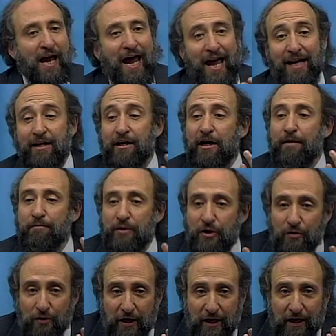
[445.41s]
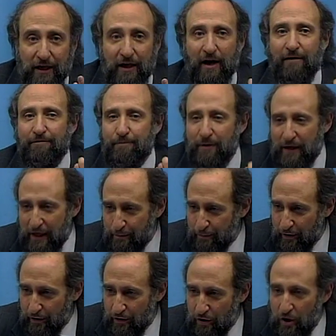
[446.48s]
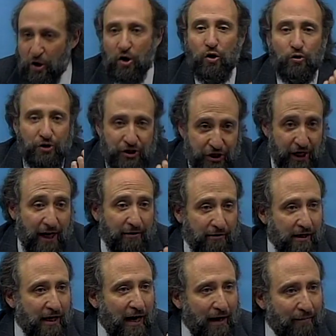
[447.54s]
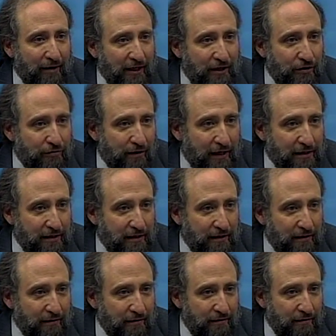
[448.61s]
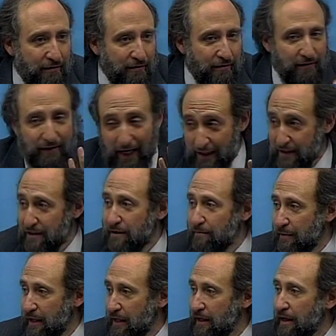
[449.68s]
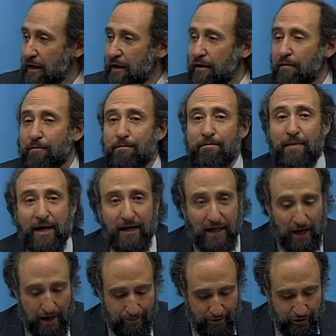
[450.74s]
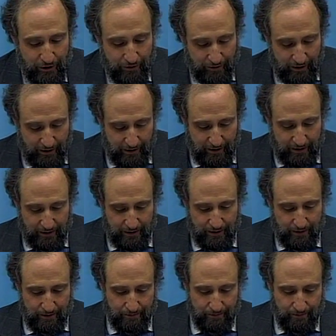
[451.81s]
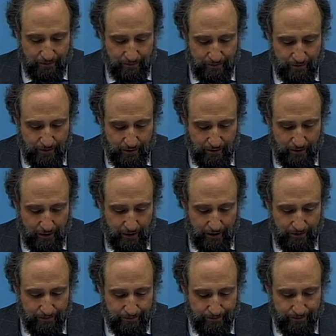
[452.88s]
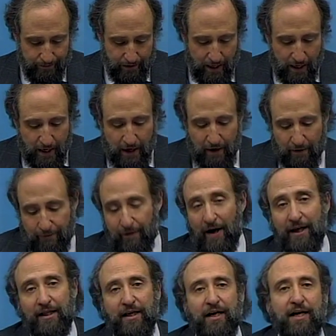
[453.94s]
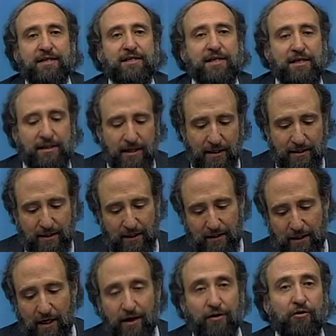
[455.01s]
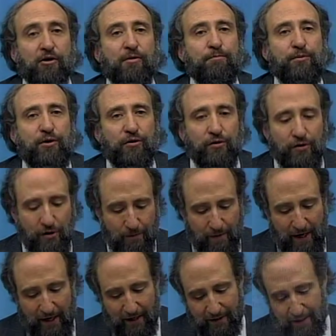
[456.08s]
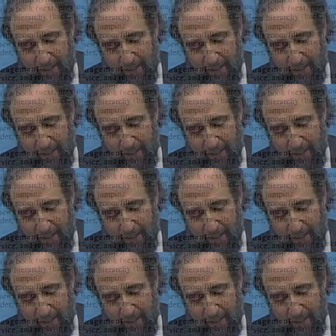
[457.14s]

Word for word: and a community of people who share a common interest. That's, to me, many opportunities. Okay. Finally, assistance is the other computer domain,